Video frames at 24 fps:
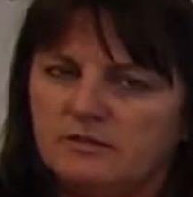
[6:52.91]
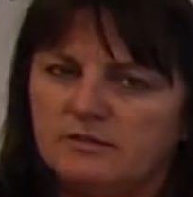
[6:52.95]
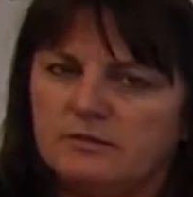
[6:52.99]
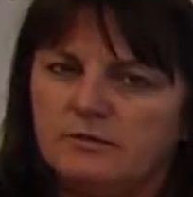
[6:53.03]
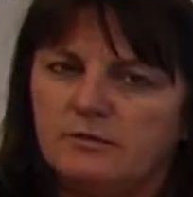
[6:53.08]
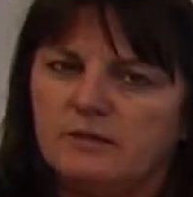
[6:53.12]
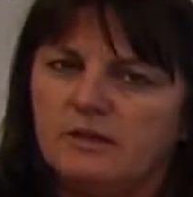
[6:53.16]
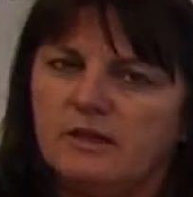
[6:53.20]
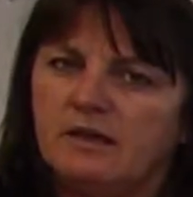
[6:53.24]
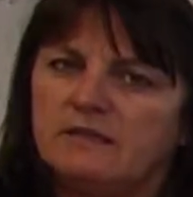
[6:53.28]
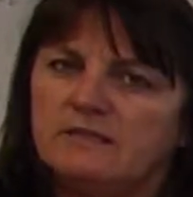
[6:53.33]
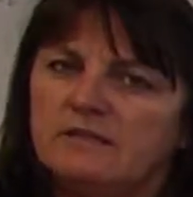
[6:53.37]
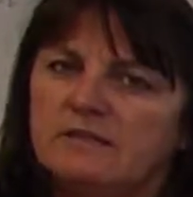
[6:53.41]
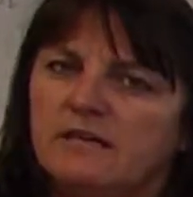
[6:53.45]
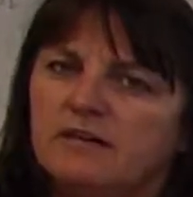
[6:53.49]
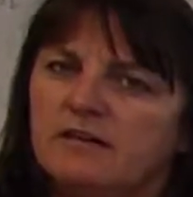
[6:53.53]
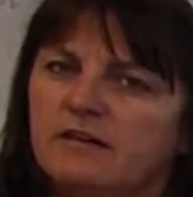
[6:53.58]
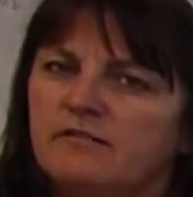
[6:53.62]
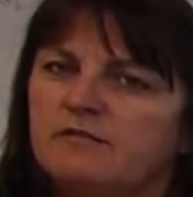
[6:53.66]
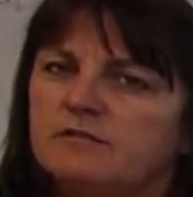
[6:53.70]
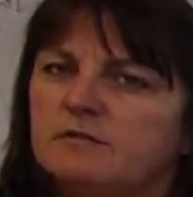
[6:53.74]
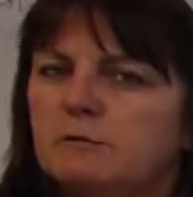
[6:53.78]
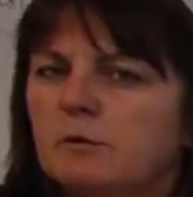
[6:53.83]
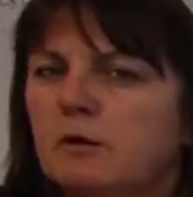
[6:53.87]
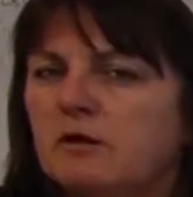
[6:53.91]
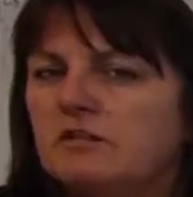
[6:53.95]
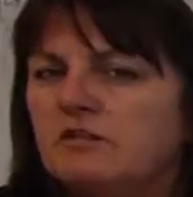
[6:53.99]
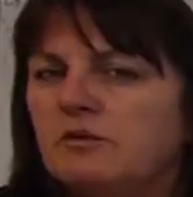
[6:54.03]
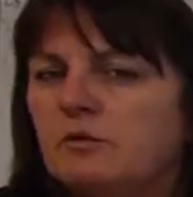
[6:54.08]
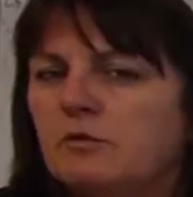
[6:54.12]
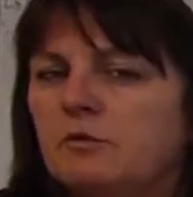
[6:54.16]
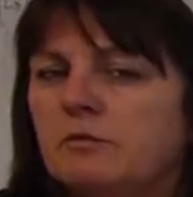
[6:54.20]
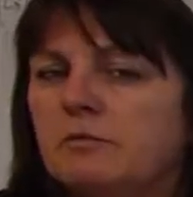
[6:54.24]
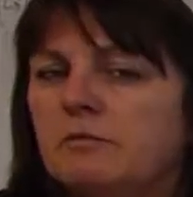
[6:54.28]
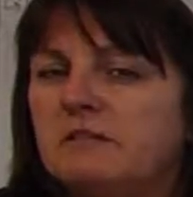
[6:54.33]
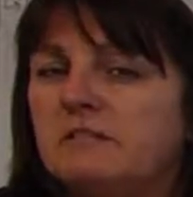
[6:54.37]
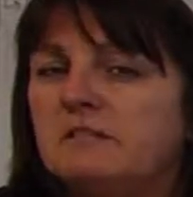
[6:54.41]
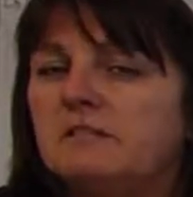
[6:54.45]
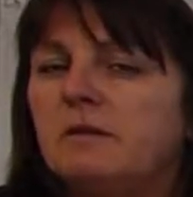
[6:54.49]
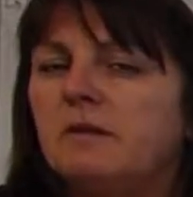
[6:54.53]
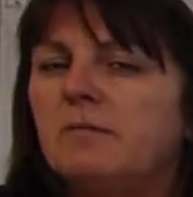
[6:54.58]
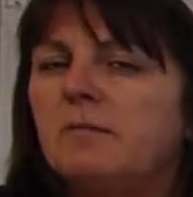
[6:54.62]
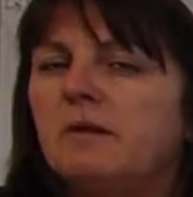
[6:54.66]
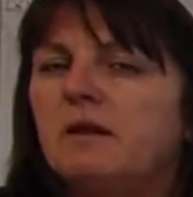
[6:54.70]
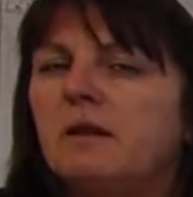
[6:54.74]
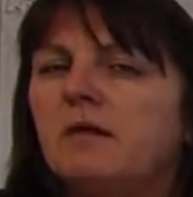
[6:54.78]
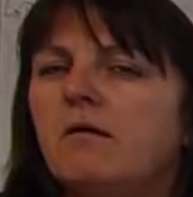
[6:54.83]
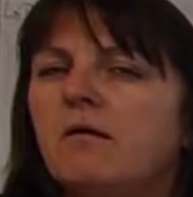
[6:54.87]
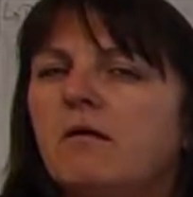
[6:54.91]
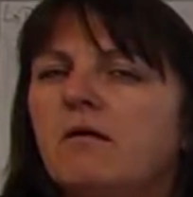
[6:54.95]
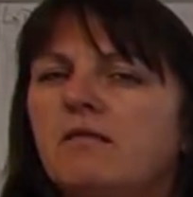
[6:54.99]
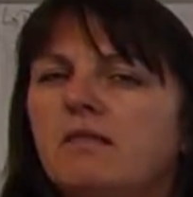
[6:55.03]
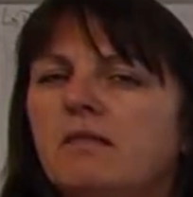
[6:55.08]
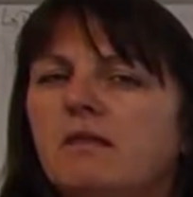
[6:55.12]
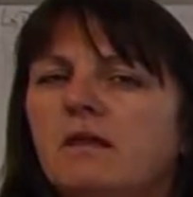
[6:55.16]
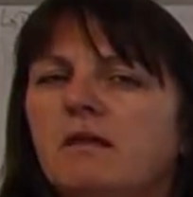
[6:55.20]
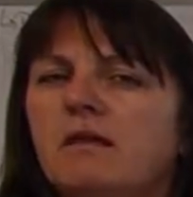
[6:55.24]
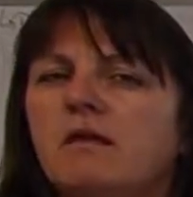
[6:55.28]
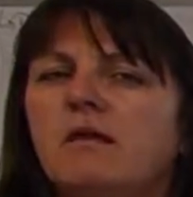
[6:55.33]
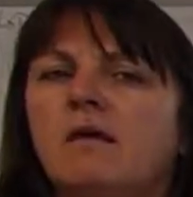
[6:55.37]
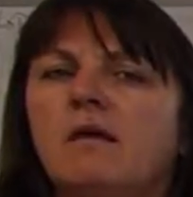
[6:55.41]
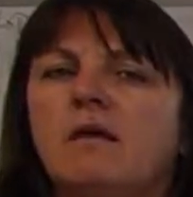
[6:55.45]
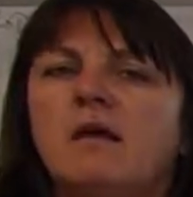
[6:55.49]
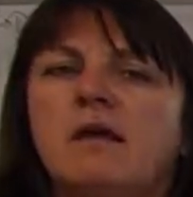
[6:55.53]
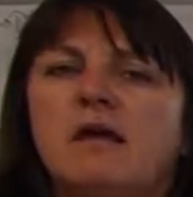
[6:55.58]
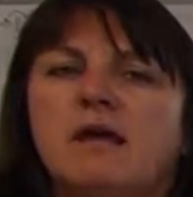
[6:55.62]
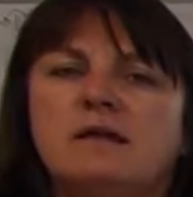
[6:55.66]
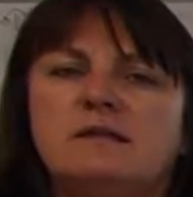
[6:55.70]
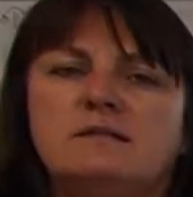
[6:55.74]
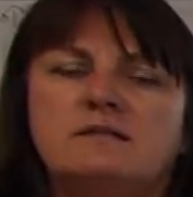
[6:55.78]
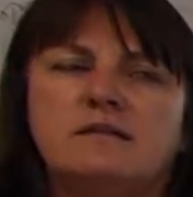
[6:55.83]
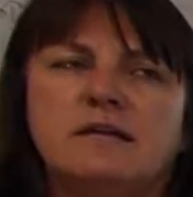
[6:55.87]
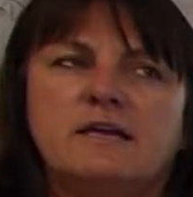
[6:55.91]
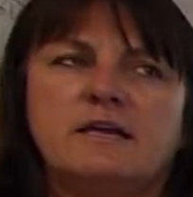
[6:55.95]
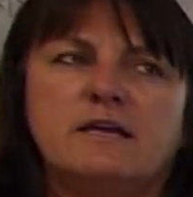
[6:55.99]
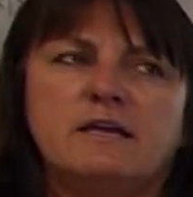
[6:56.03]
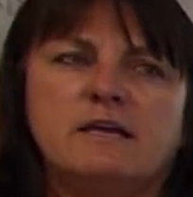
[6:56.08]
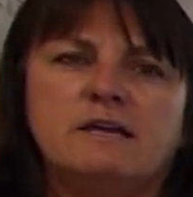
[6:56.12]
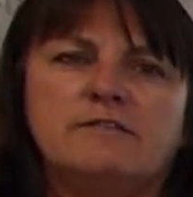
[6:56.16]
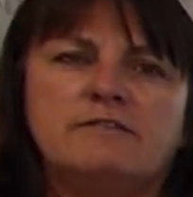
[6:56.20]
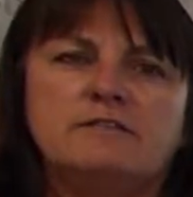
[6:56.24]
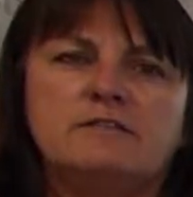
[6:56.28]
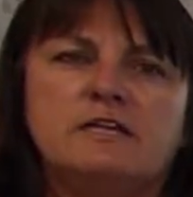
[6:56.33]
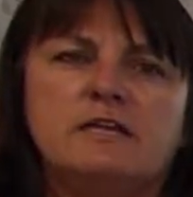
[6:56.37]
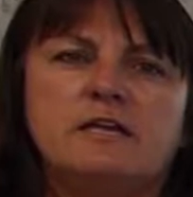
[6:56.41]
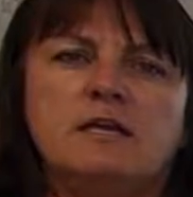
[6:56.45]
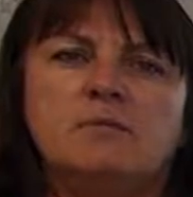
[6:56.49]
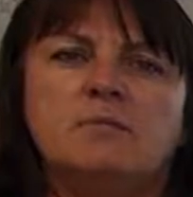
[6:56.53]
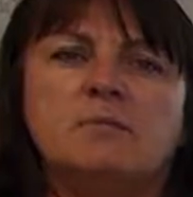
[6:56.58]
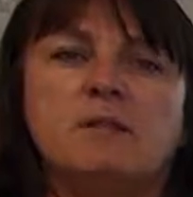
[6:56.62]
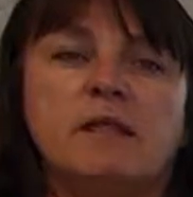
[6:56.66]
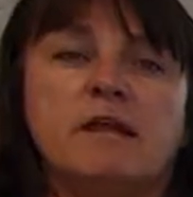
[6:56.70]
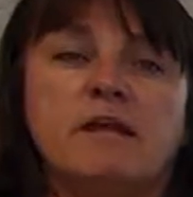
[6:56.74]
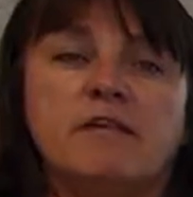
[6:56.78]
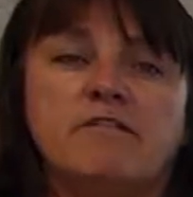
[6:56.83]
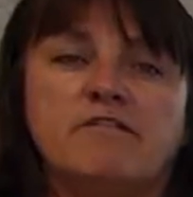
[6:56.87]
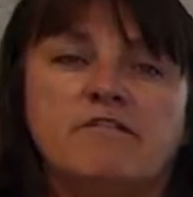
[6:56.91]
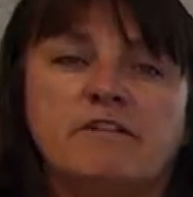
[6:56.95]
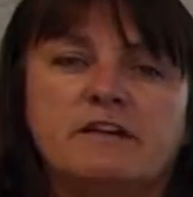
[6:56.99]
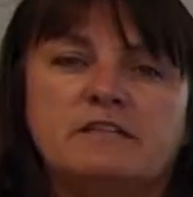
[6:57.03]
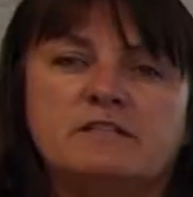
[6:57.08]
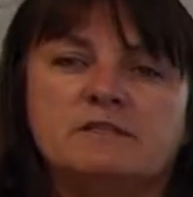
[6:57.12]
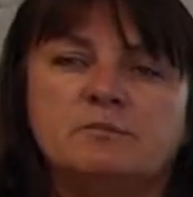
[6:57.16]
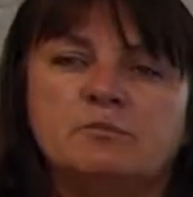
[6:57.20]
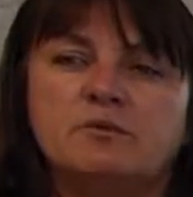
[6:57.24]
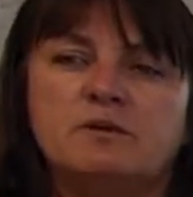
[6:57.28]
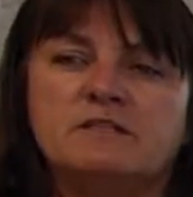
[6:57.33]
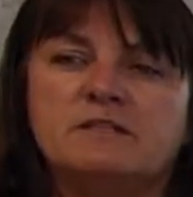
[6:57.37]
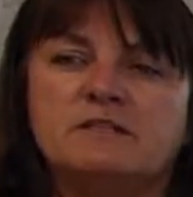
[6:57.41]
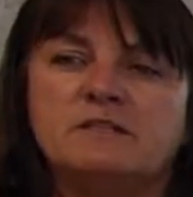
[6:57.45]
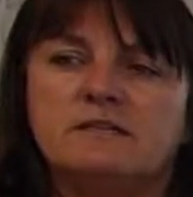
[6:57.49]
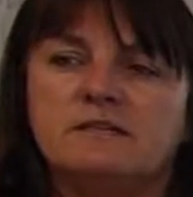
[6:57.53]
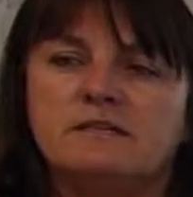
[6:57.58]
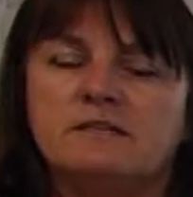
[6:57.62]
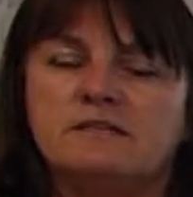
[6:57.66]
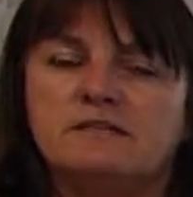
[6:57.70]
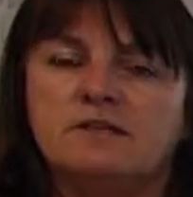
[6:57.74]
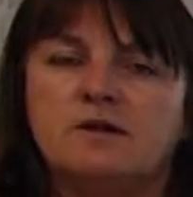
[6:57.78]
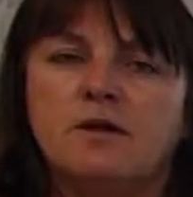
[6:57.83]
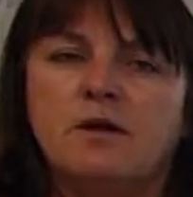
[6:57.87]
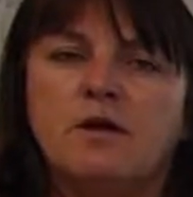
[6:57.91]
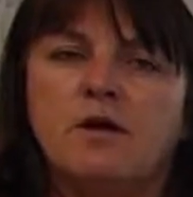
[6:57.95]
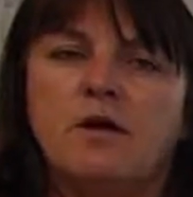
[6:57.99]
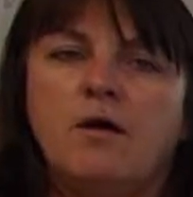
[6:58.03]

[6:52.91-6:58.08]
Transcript: So the executive sponsor would be somebody on the executive team, like a vice president